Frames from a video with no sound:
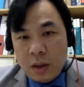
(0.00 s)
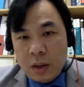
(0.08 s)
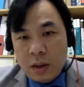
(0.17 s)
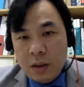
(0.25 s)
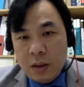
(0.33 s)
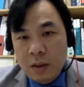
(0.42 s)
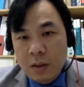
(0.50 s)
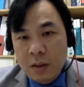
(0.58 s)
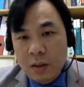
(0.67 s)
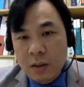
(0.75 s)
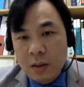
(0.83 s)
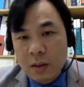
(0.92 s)
here.
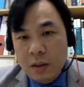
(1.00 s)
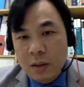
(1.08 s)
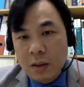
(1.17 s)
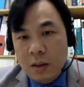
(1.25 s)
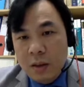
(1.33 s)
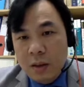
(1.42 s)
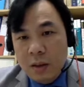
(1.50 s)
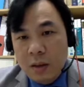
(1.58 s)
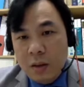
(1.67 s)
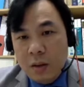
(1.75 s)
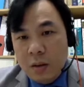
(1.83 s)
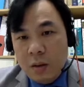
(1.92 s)

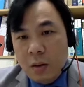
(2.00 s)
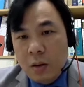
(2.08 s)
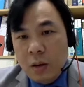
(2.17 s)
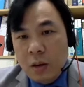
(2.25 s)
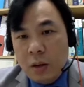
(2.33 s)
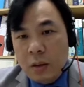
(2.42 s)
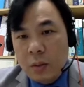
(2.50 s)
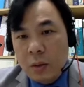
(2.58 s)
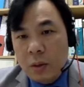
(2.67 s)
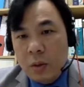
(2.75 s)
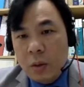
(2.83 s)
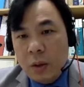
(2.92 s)
So all the
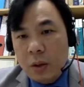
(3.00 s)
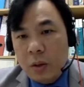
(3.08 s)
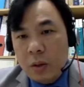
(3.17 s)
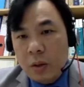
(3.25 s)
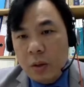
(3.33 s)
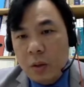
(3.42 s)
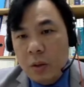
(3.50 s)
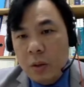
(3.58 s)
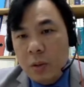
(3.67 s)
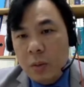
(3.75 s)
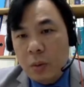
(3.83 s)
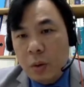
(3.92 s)
asymptotes, we are going to use
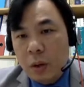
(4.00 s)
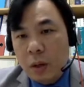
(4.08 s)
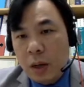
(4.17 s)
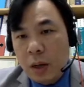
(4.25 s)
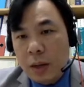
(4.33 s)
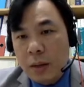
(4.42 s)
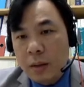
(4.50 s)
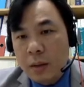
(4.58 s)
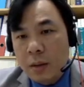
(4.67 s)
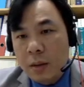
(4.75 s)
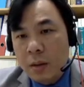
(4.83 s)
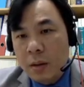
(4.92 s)
broken lines
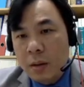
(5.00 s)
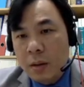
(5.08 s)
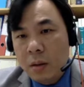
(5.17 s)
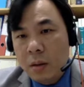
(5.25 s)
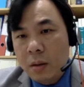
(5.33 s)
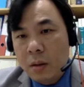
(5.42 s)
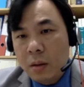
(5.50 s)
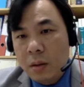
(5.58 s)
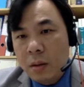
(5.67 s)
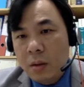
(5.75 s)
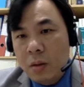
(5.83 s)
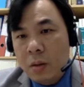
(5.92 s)

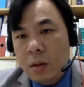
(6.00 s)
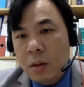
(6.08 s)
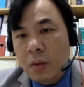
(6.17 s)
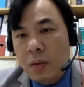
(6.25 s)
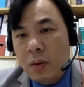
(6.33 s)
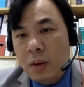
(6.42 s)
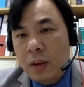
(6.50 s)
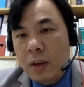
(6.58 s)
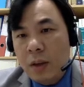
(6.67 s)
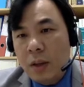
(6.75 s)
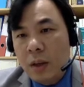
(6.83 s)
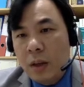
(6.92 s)
just to signify that
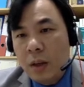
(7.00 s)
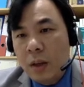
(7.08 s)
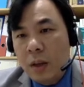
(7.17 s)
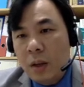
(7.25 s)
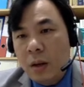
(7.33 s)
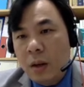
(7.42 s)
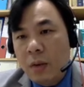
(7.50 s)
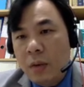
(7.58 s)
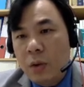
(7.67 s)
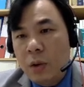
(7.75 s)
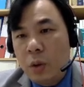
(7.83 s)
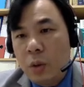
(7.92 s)
the graph
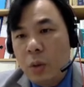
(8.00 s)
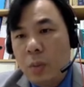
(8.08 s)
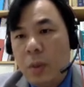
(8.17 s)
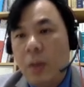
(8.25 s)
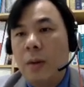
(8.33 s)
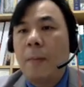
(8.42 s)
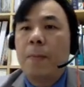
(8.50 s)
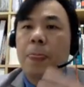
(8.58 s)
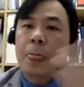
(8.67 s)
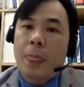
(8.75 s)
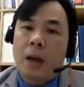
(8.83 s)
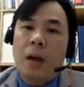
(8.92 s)
should not be
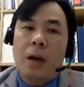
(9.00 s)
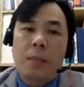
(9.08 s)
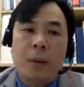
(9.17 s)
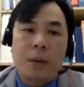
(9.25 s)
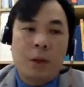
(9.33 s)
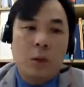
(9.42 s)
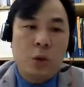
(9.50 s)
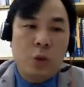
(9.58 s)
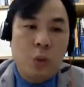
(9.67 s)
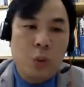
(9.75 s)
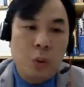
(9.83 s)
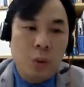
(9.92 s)
passing
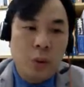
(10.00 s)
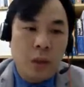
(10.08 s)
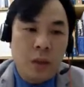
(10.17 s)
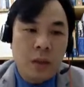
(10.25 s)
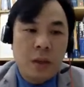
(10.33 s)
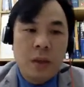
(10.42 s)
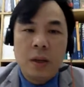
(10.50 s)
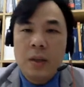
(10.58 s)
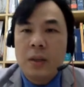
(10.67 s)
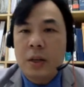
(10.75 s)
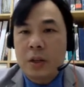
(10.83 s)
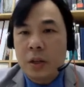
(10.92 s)
through this
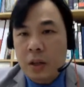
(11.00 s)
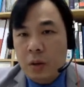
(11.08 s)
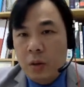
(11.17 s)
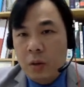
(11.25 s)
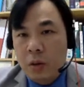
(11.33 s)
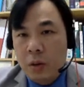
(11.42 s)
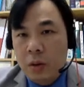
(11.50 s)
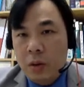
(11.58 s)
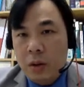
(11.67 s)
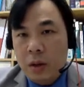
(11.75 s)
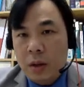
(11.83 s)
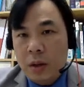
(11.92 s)
section at all. Oh
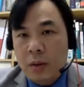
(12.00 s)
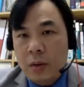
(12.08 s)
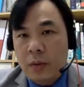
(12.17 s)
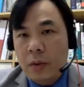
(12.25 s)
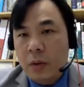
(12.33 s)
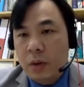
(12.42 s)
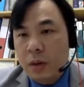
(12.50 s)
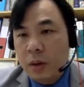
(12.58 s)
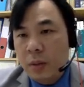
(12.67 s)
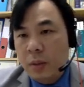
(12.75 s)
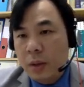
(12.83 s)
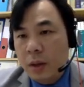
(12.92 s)
yeah, I forgot.
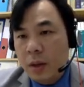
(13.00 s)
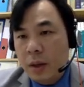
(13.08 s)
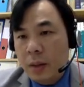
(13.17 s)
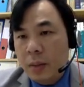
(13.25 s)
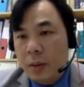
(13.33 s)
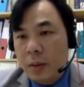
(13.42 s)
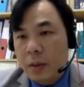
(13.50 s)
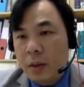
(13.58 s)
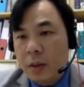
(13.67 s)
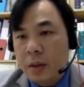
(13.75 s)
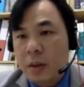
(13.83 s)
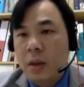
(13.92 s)
Let me label this
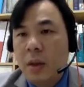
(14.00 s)
as